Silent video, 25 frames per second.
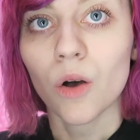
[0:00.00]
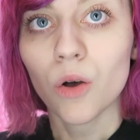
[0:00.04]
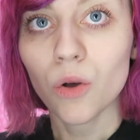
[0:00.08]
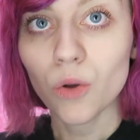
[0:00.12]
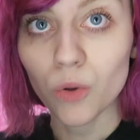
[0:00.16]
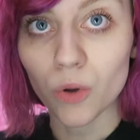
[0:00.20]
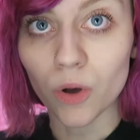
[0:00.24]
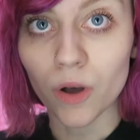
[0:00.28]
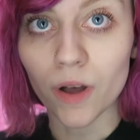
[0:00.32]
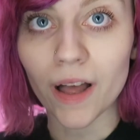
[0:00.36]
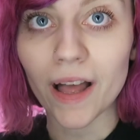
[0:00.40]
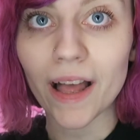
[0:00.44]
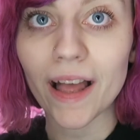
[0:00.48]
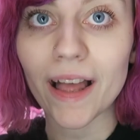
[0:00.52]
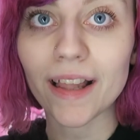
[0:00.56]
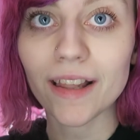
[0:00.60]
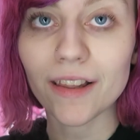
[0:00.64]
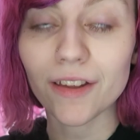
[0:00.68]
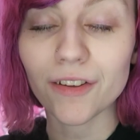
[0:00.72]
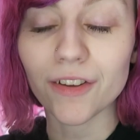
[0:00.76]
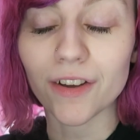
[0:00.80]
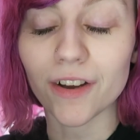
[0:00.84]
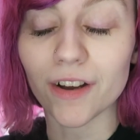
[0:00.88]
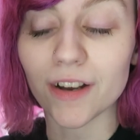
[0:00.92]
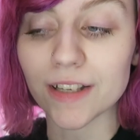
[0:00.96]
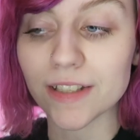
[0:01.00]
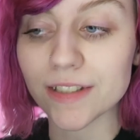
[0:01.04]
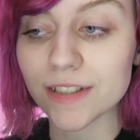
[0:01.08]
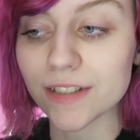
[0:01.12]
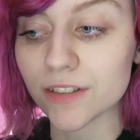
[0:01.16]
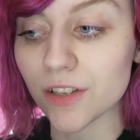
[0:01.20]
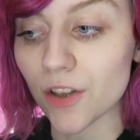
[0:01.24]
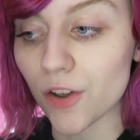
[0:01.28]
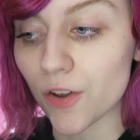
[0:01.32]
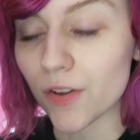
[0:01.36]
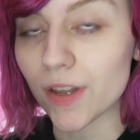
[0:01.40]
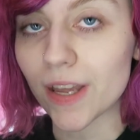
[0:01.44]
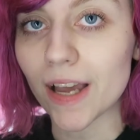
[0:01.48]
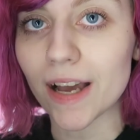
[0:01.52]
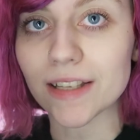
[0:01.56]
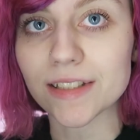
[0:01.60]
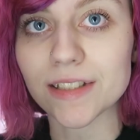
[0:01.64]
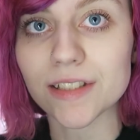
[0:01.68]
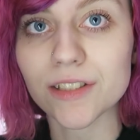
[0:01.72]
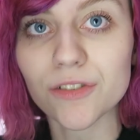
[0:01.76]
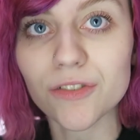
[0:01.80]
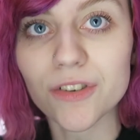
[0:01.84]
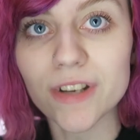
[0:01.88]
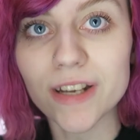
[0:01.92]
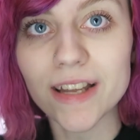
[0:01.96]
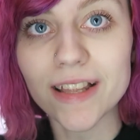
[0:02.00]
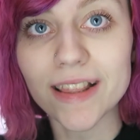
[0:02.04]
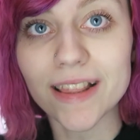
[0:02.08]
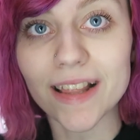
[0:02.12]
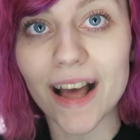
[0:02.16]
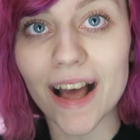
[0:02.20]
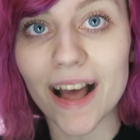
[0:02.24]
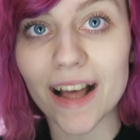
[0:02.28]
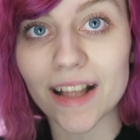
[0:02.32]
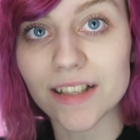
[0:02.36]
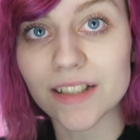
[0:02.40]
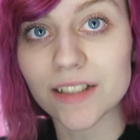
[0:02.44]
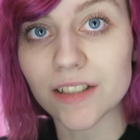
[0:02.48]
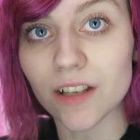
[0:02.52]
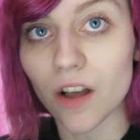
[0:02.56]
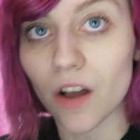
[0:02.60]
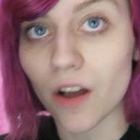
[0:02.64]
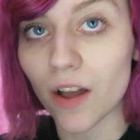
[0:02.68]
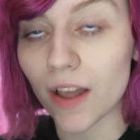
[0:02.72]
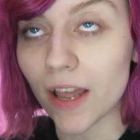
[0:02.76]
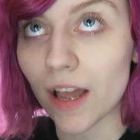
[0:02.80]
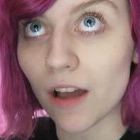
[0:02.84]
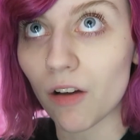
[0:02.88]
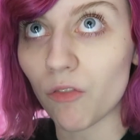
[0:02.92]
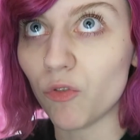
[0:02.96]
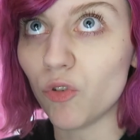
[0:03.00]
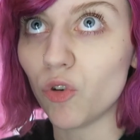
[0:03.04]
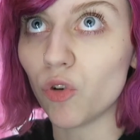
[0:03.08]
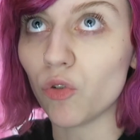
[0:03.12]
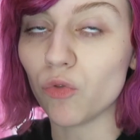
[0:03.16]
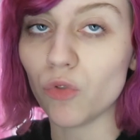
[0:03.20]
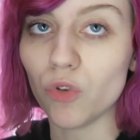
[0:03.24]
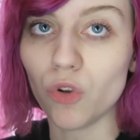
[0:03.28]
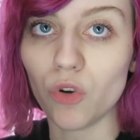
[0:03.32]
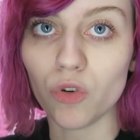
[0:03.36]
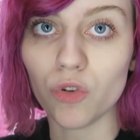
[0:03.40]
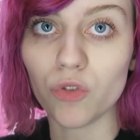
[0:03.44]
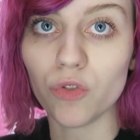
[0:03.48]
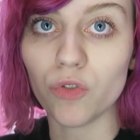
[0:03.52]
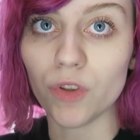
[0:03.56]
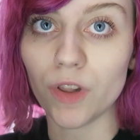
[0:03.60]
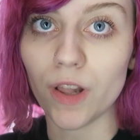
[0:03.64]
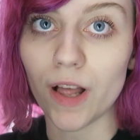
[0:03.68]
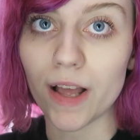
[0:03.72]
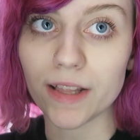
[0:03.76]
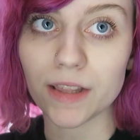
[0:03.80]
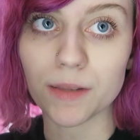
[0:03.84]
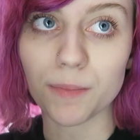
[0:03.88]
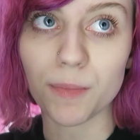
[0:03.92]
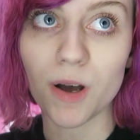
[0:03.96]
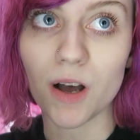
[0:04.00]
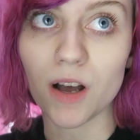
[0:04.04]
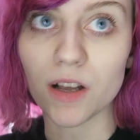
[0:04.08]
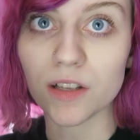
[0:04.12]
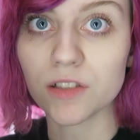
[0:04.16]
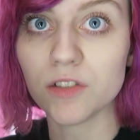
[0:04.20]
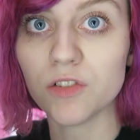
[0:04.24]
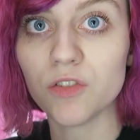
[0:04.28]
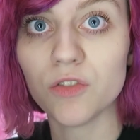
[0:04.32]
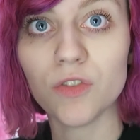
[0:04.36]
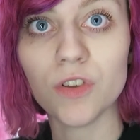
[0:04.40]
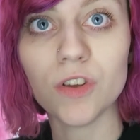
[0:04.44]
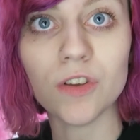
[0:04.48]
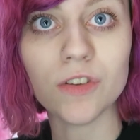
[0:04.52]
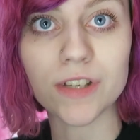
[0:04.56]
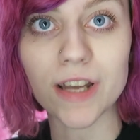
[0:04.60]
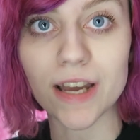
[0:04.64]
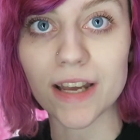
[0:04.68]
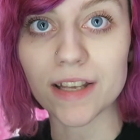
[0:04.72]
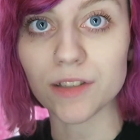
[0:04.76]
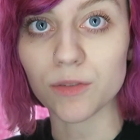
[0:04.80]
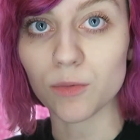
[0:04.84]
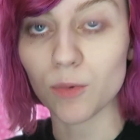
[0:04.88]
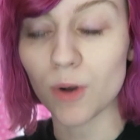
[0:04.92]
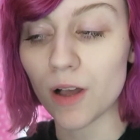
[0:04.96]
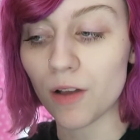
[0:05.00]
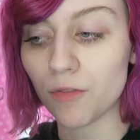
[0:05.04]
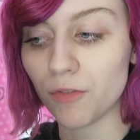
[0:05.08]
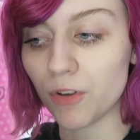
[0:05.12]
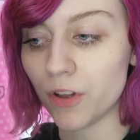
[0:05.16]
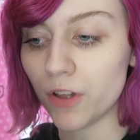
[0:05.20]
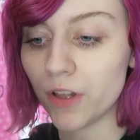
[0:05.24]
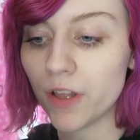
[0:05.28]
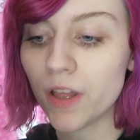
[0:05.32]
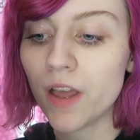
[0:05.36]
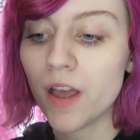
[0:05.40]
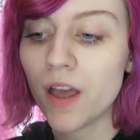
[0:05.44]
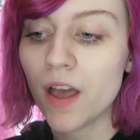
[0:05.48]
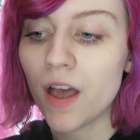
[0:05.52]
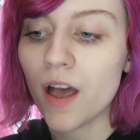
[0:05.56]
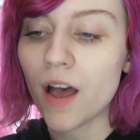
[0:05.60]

Oh, hello guys. So yeah, sorry that I have not vlogged for like the past few days or whatever.